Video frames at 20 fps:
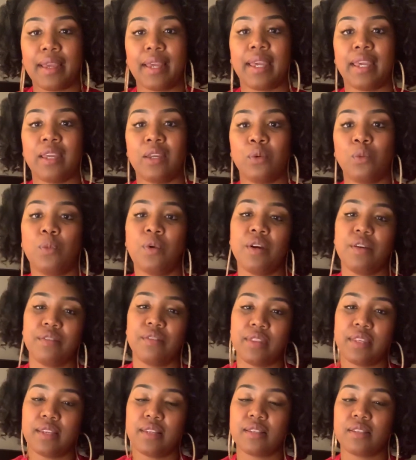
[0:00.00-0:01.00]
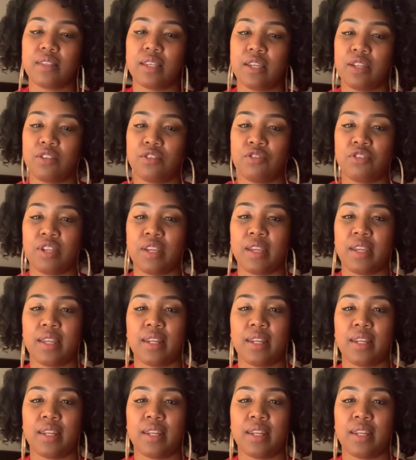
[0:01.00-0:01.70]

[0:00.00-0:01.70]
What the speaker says: And with this energy,